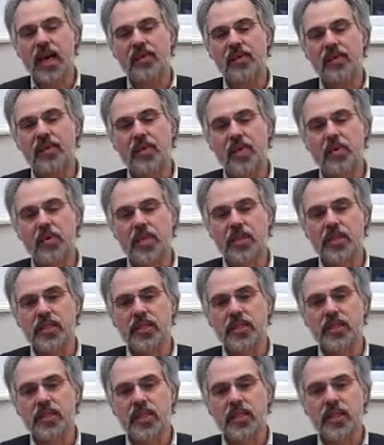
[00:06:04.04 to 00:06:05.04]
I have a
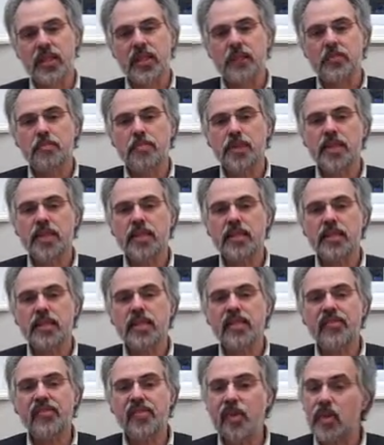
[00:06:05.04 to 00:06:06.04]
request. Please
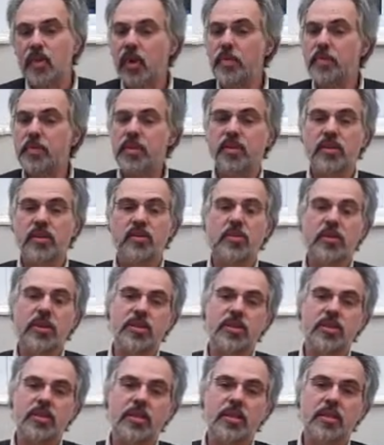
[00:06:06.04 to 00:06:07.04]
leave your comments and
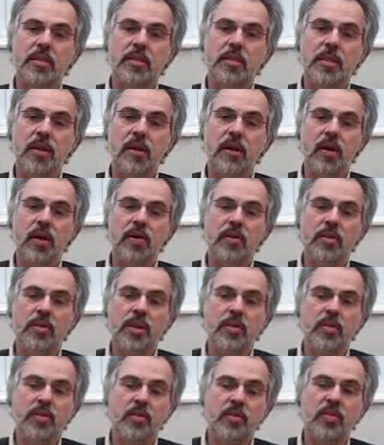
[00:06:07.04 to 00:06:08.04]
questions on
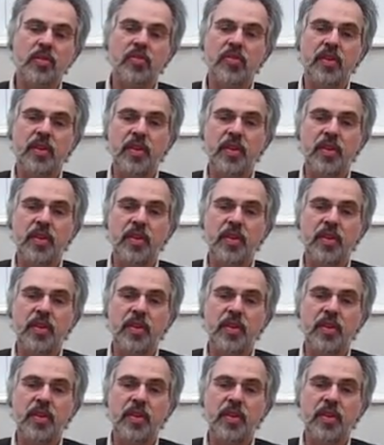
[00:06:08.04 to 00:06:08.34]
each of the